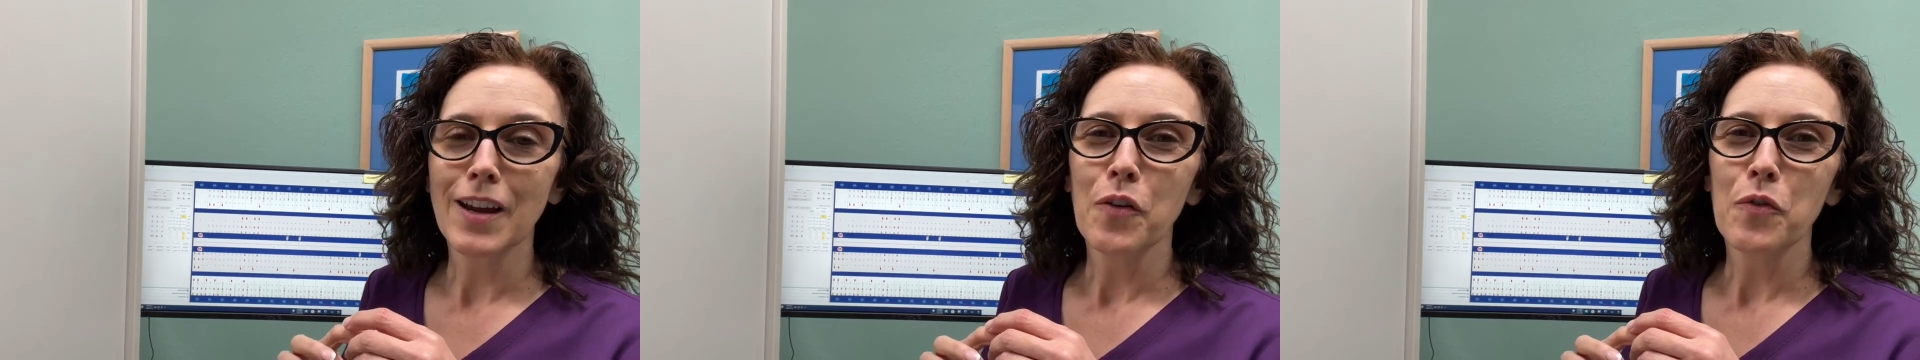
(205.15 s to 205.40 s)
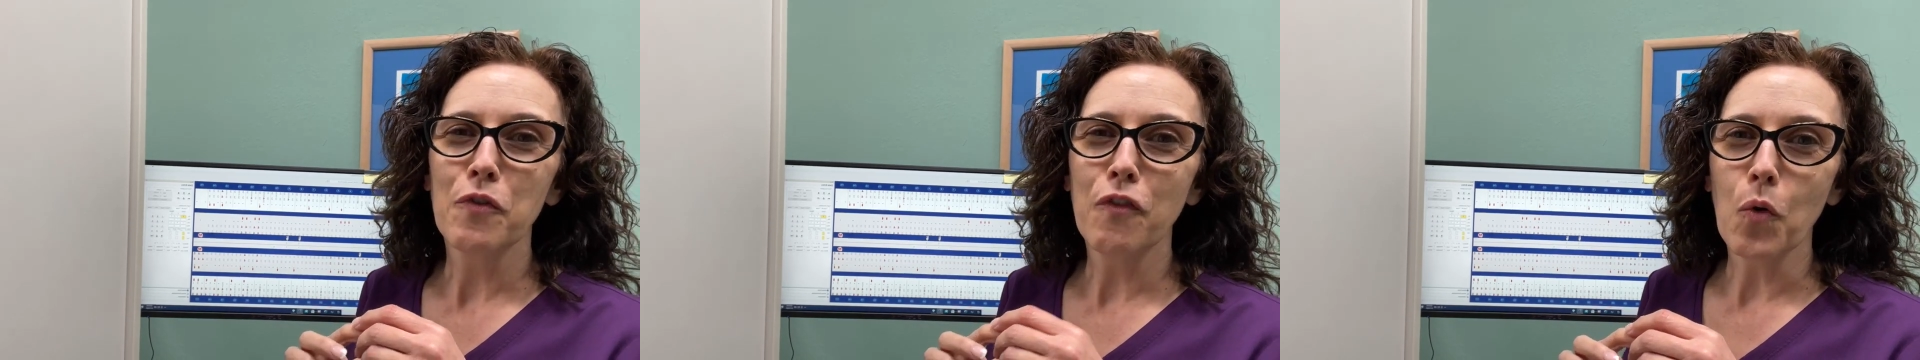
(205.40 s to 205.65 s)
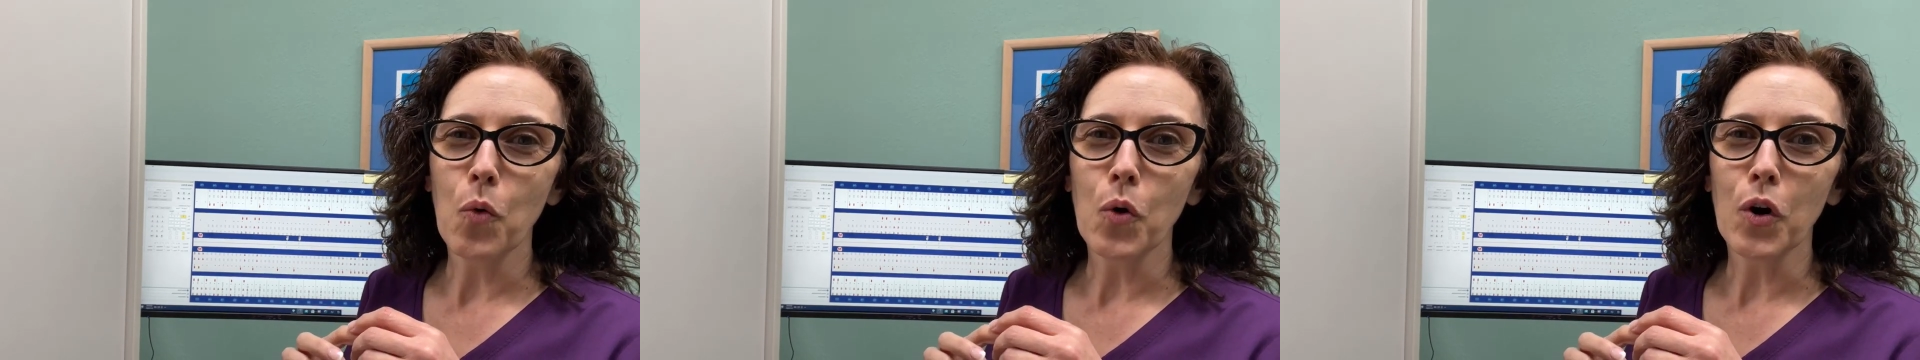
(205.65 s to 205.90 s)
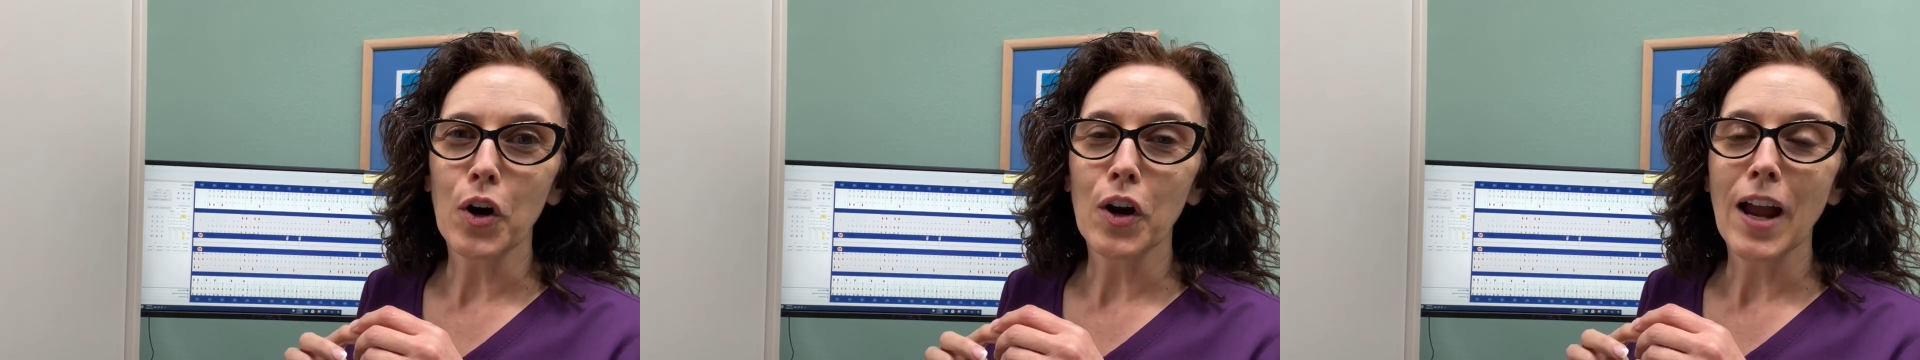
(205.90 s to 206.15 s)

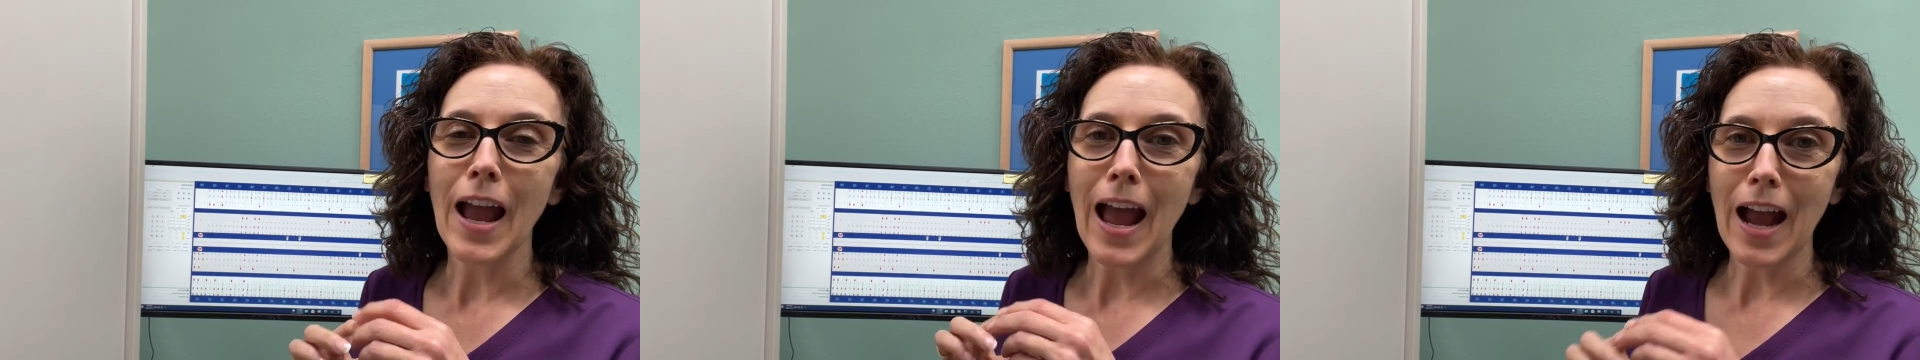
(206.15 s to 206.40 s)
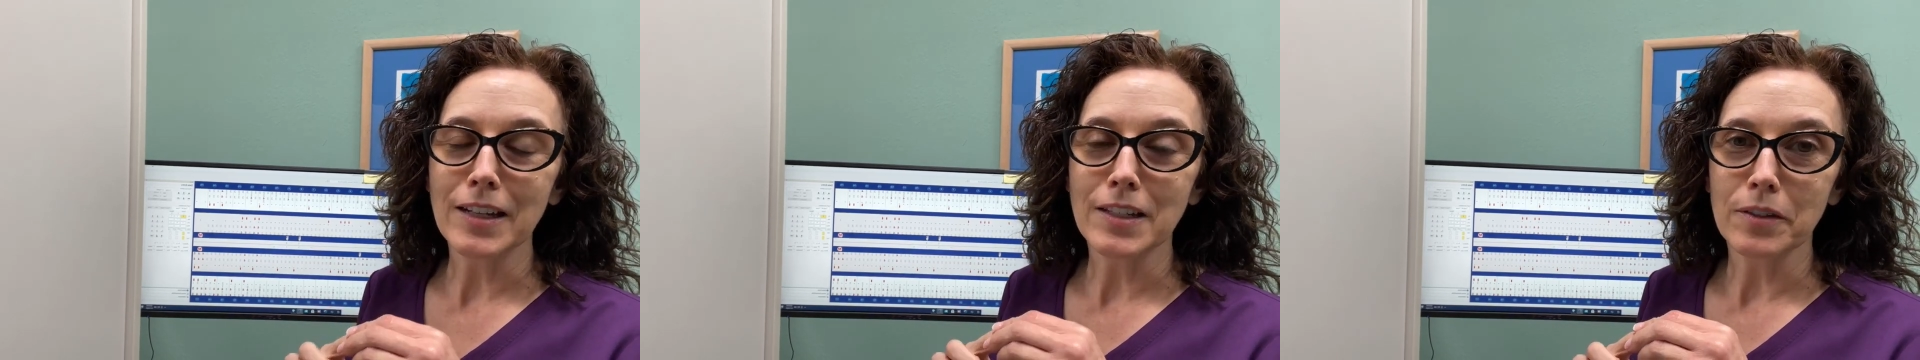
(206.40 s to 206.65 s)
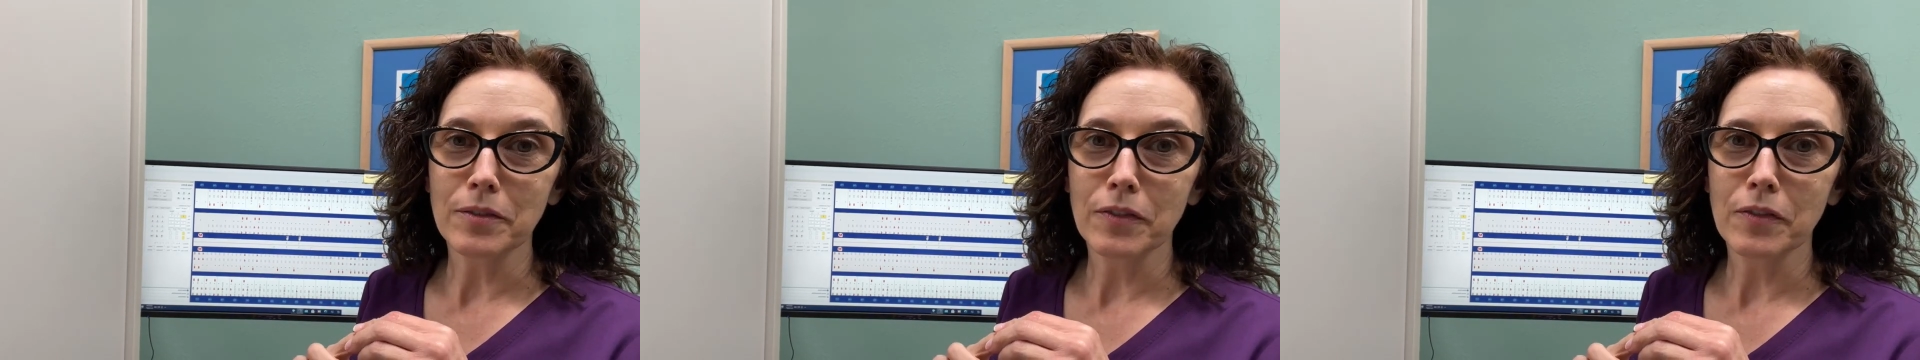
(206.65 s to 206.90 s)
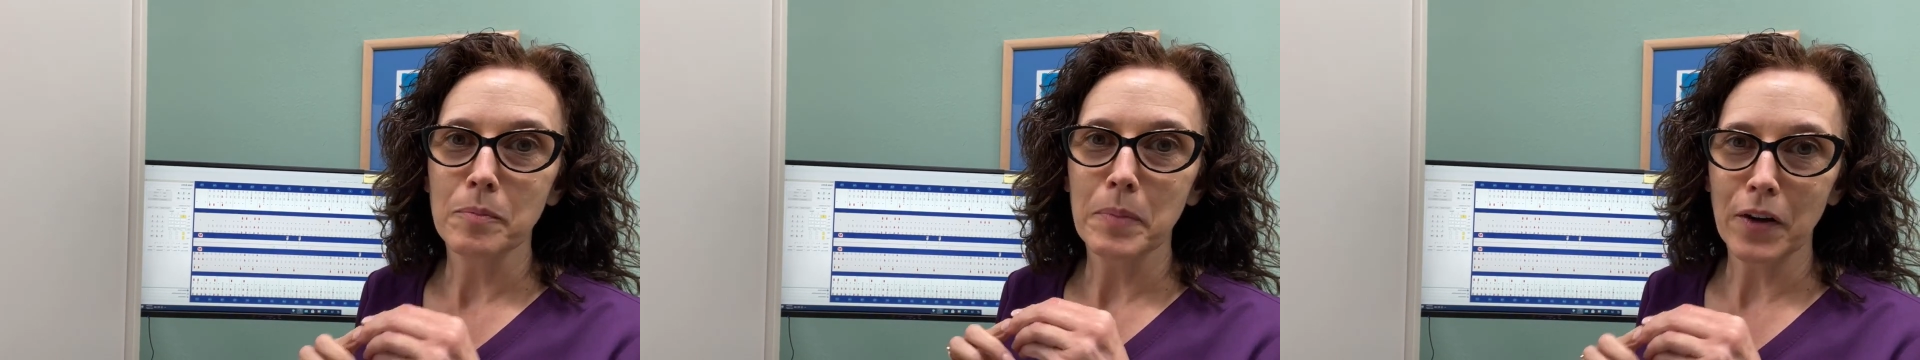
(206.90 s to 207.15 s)
for active
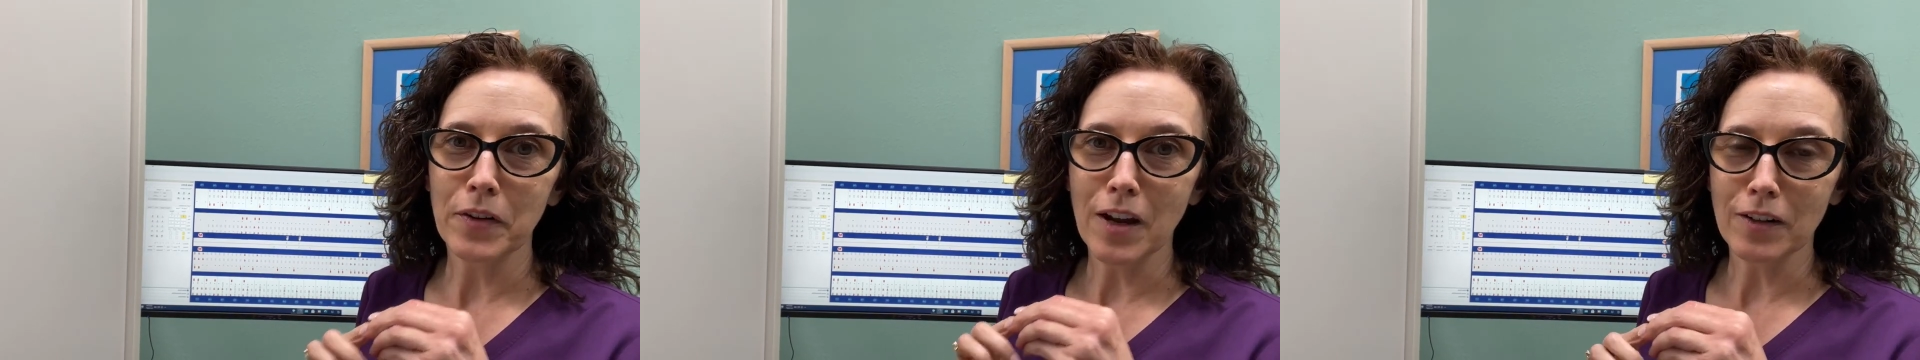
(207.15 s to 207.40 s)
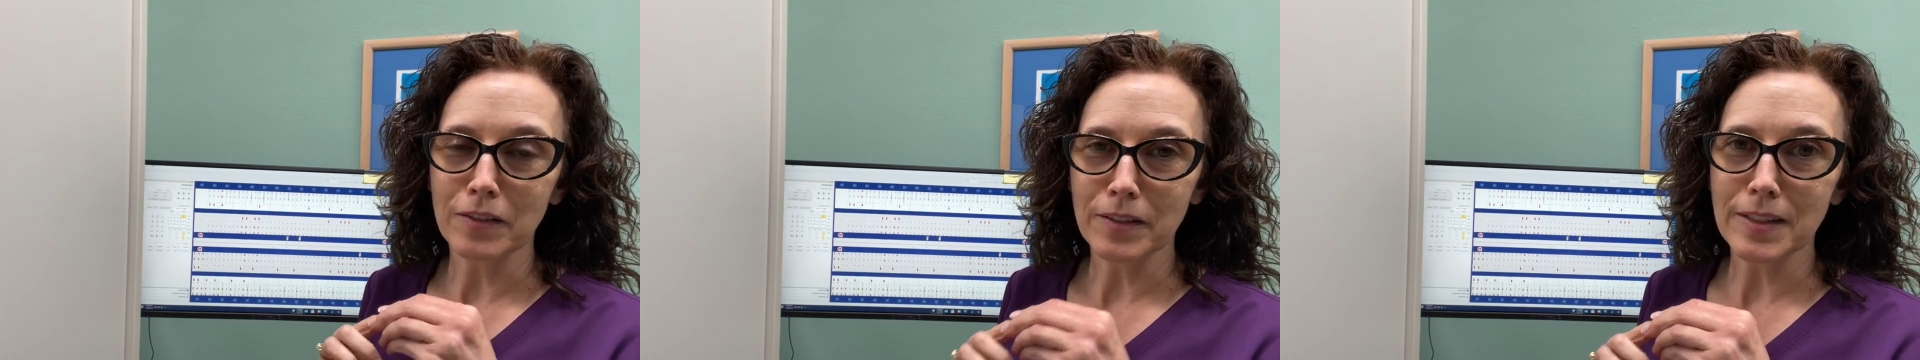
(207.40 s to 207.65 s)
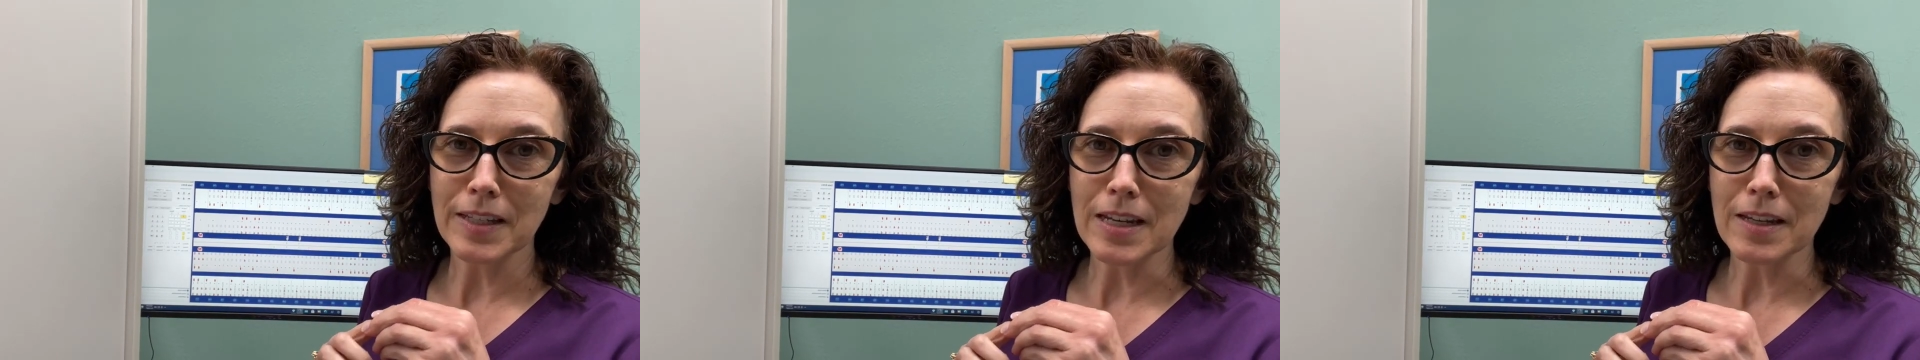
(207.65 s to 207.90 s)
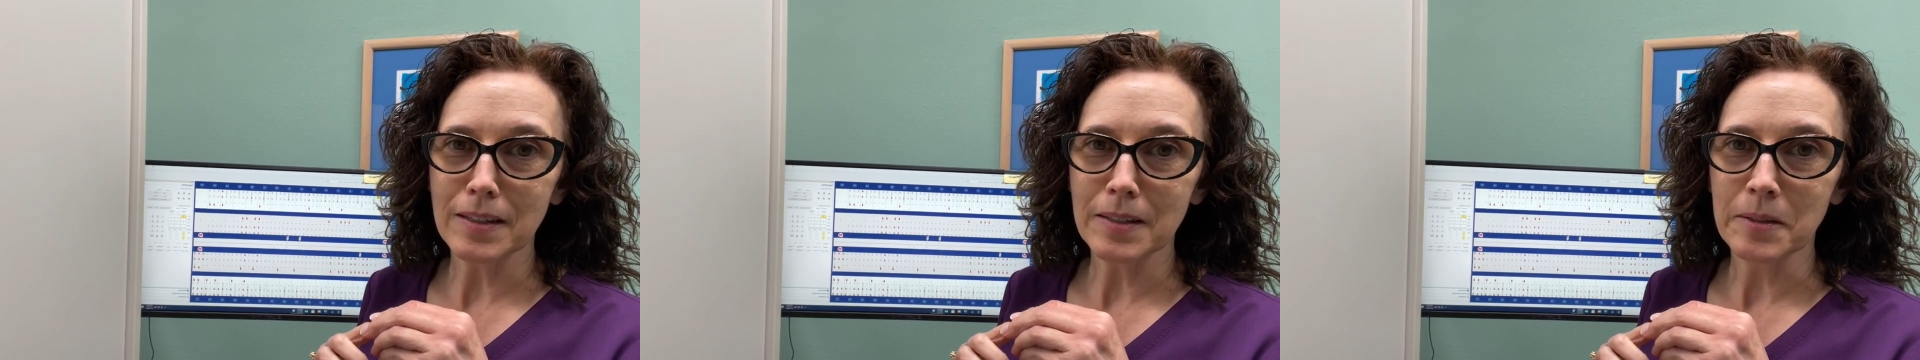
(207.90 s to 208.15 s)
periodontal
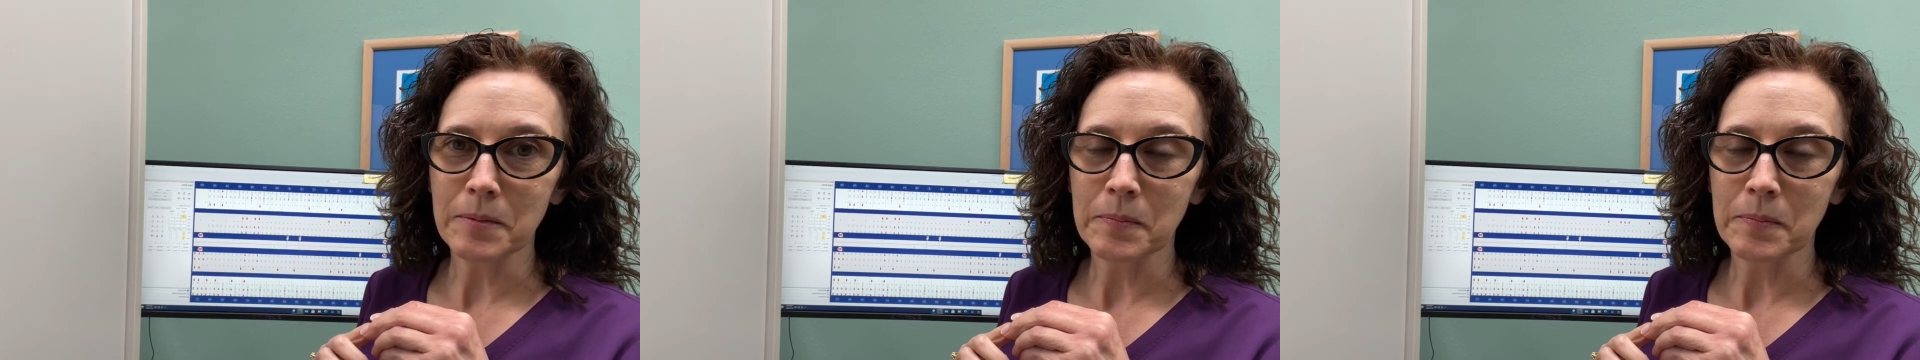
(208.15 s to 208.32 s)
disease.